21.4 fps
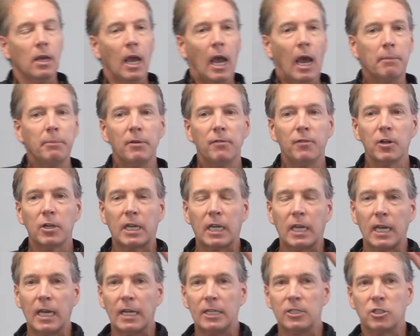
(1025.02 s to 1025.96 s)
How many of your
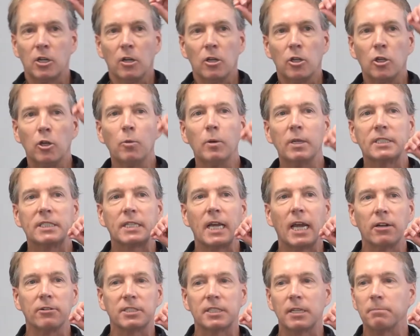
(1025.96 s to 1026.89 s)
kids you would
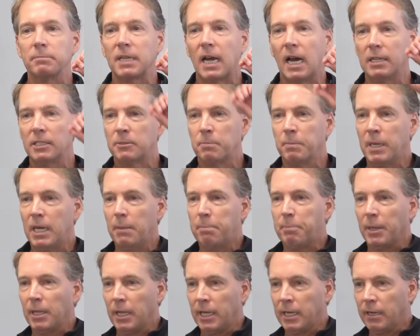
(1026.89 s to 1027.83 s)
say are sometimes
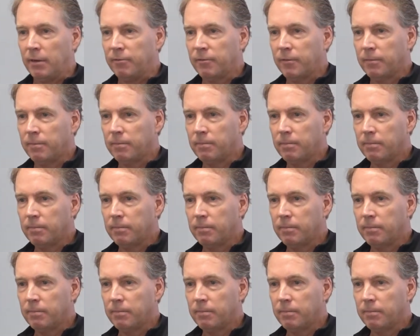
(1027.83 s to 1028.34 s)
manipulative?